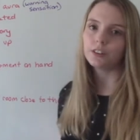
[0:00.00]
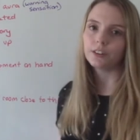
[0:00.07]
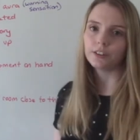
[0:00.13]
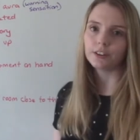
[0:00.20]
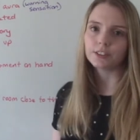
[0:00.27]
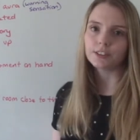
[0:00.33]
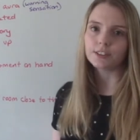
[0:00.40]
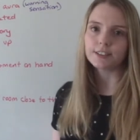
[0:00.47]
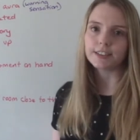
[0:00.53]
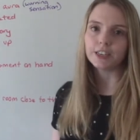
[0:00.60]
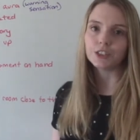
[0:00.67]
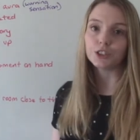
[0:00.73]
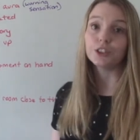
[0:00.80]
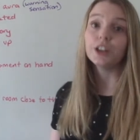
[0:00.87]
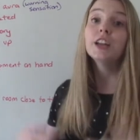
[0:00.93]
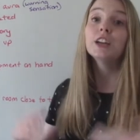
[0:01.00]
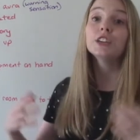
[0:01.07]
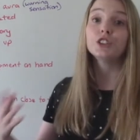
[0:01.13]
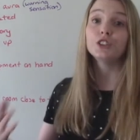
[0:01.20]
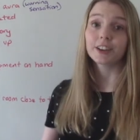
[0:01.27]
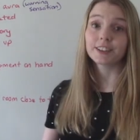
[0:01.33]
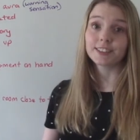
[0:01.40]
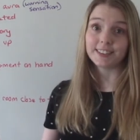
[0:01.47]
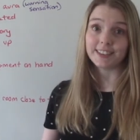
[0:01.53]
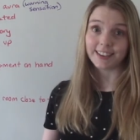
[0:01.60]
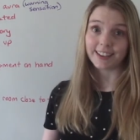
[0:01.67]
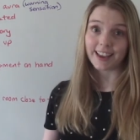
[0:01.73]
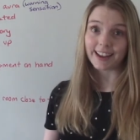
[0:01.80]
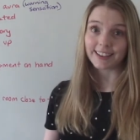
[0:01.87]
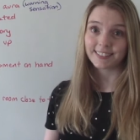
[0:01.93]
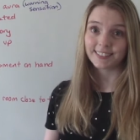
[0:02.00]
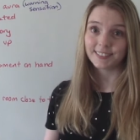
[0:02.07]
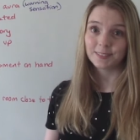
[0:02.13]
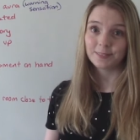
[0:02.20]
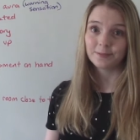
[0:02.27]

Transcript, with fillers: to the nurse's station, just in case.